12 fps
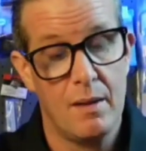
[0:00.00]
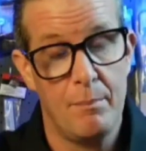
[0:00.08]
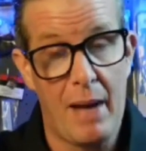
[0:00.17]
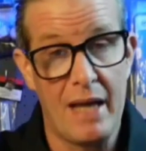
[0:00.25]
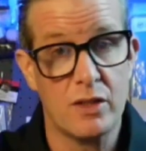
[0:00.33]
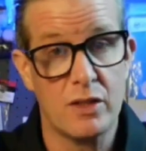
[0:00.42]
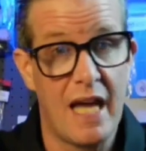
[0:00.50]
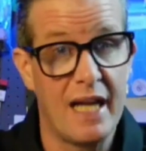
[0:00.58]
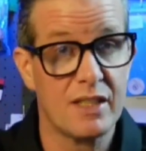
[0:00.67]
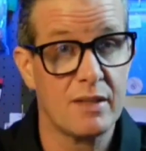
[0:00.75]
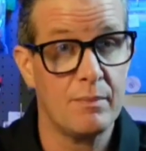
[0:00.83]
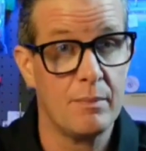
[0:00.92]

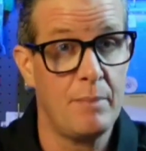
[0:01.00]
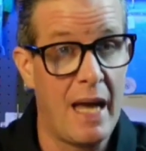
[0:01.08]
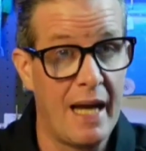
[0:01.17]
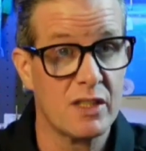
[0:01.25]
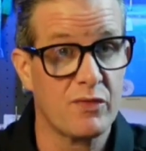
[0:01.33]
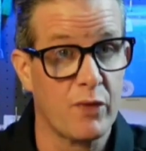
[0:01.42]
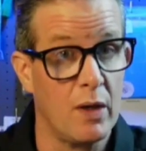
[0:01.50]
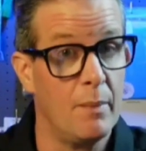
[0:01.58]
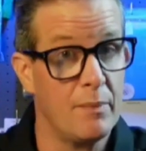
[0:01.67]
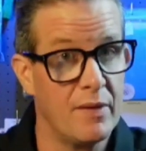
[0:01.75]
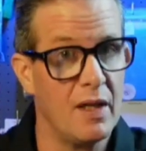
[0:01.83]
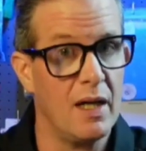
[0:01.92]
Battletech mechs
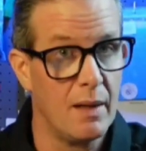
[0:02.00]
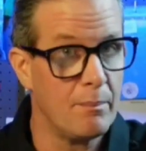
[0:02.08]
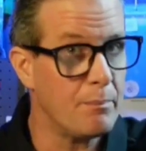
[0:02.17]
from the